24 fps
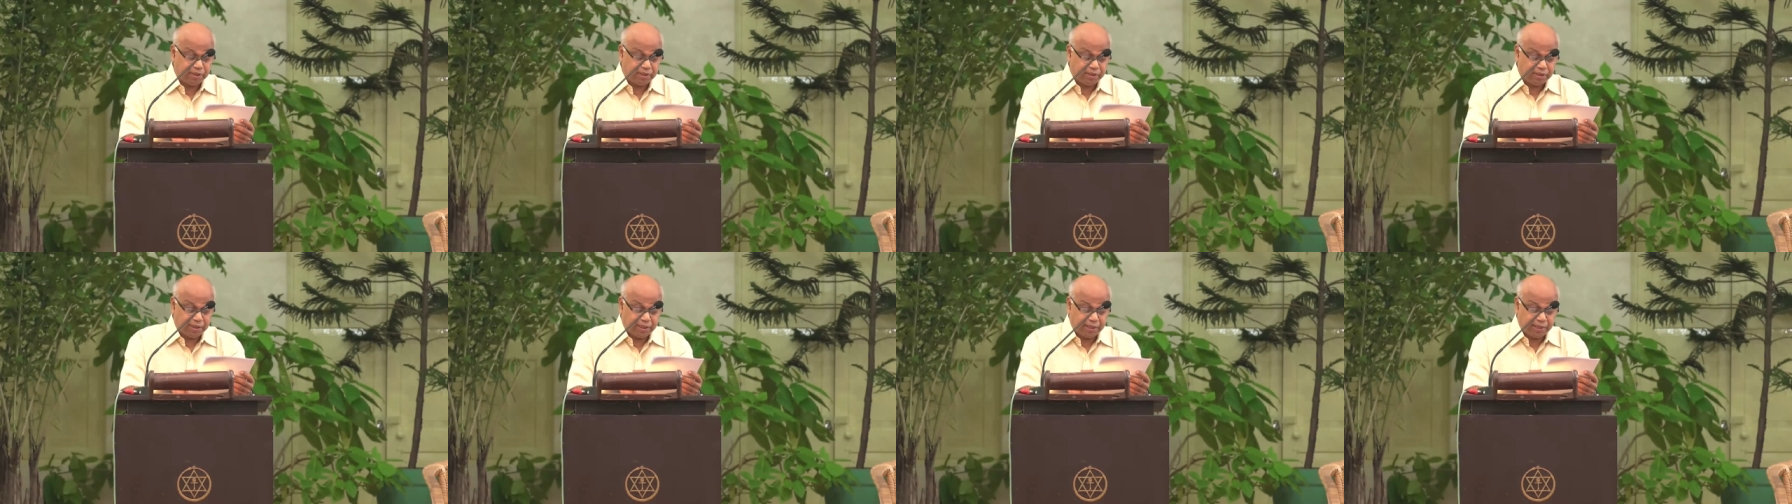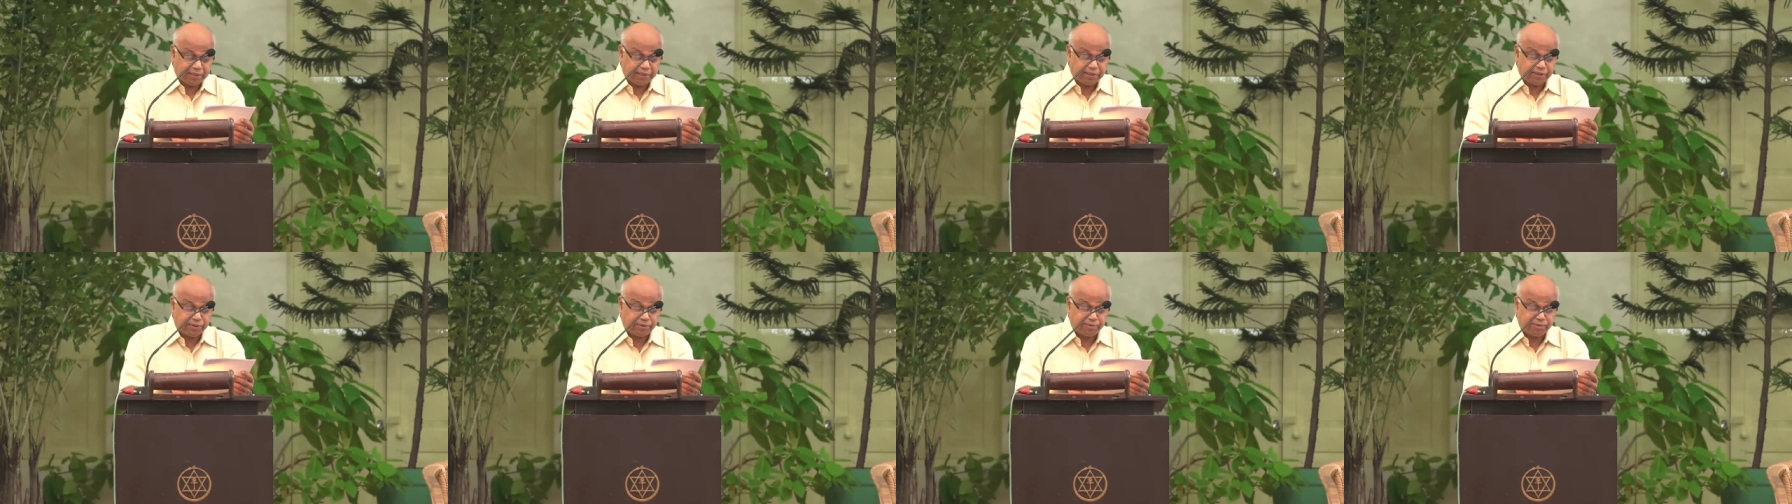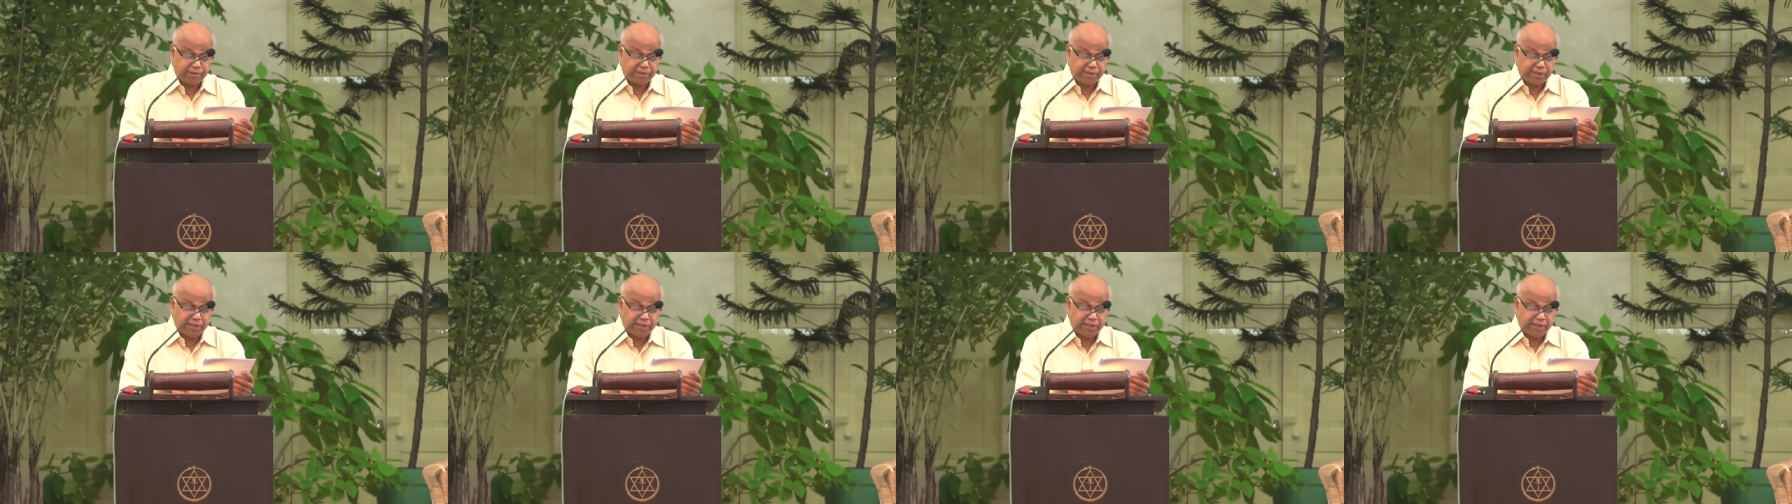That is to
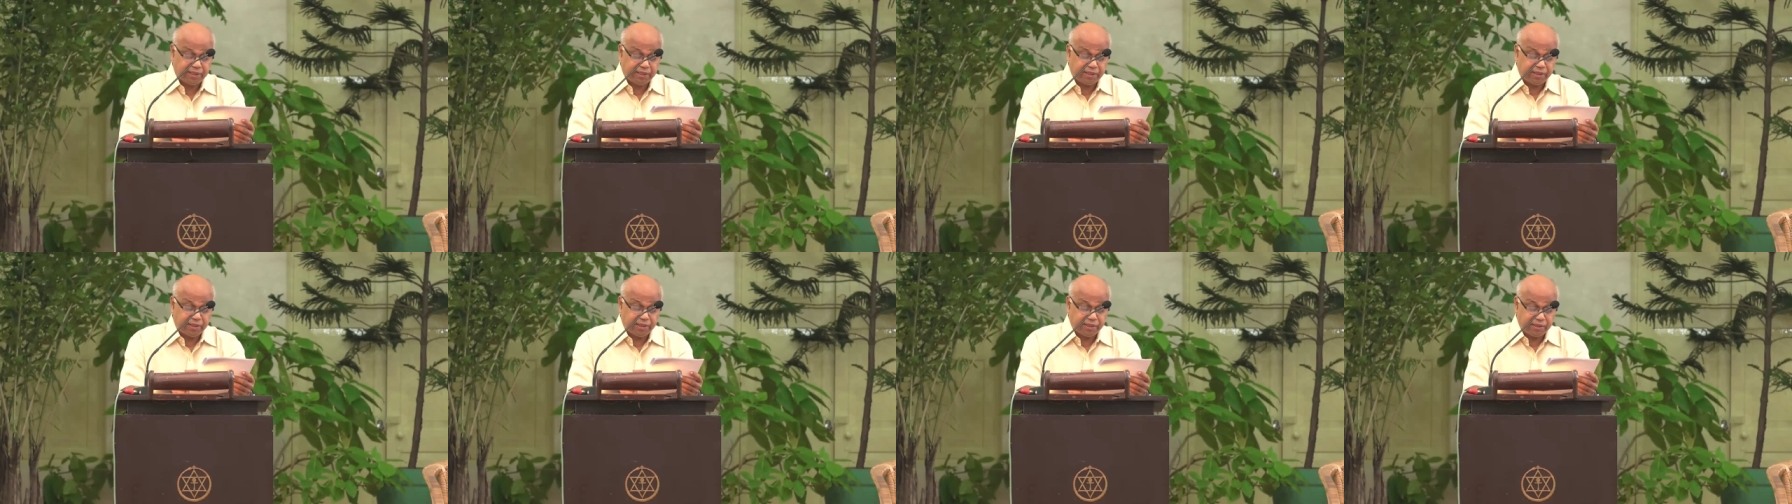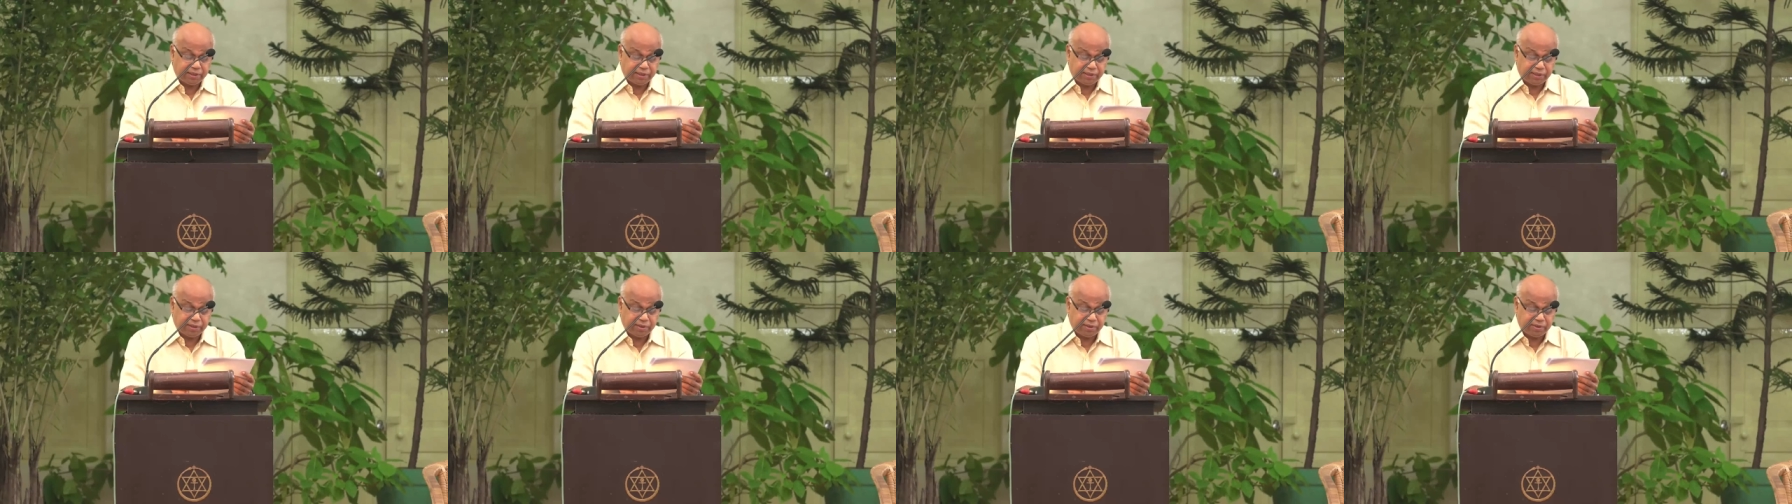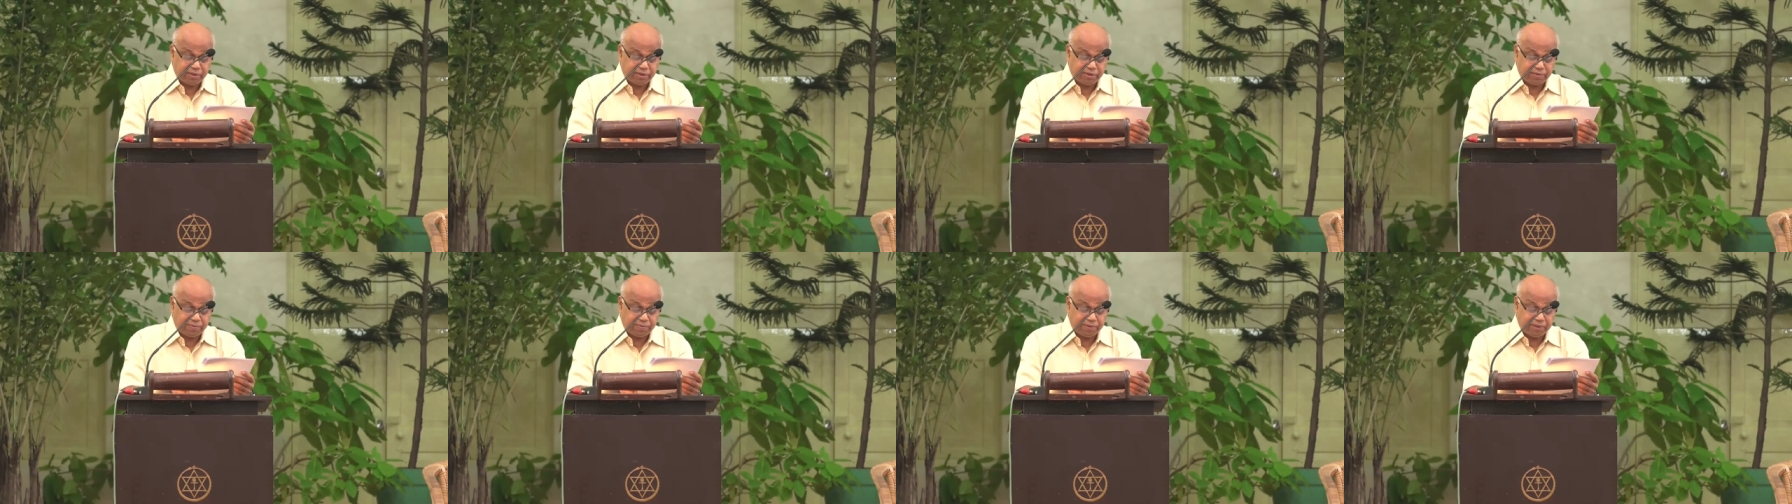say,
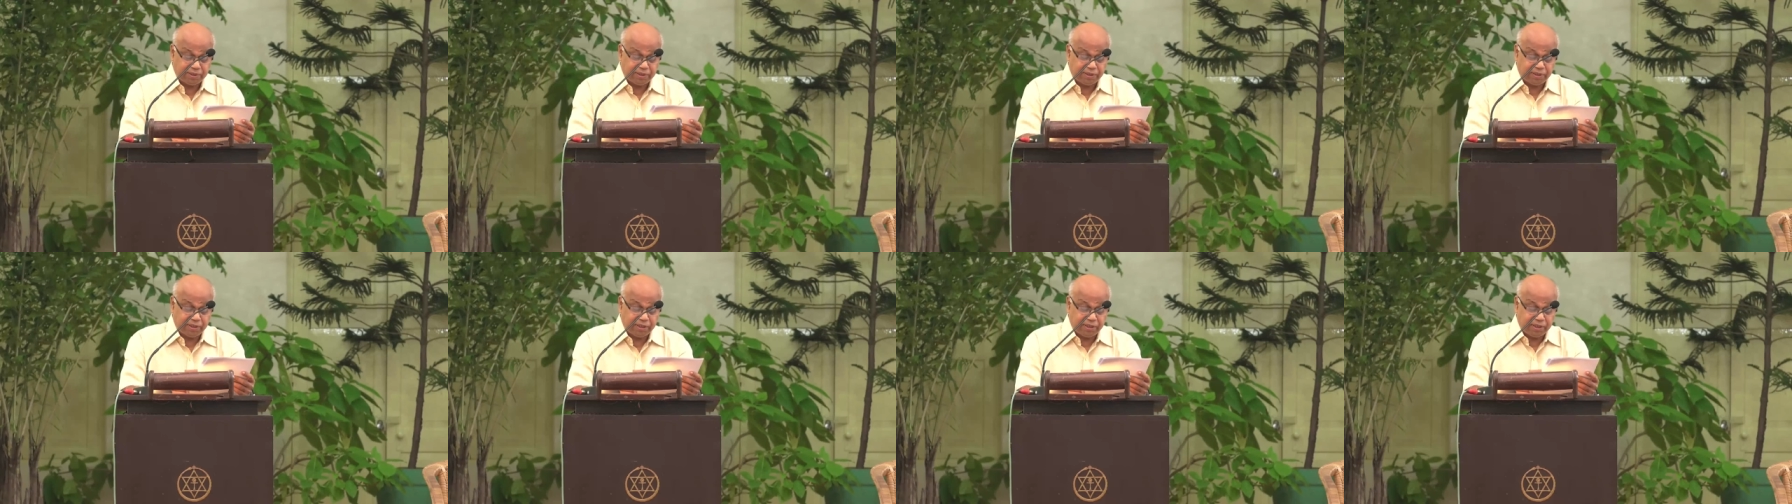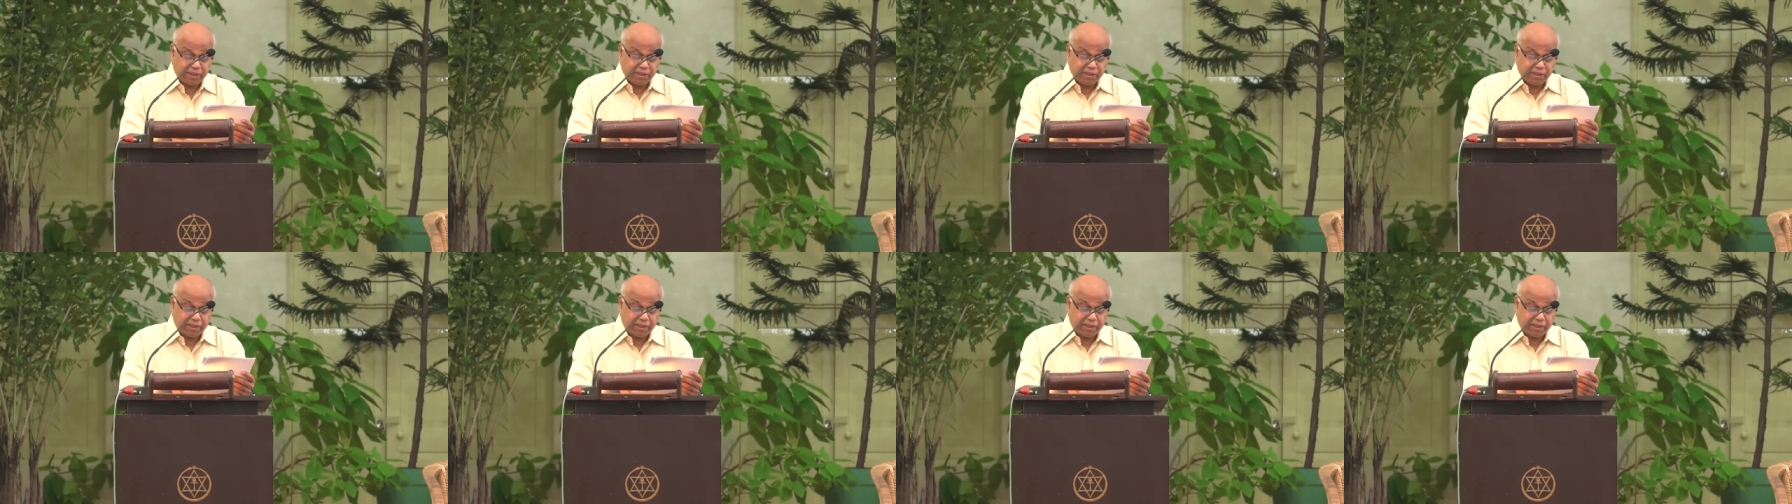theosophy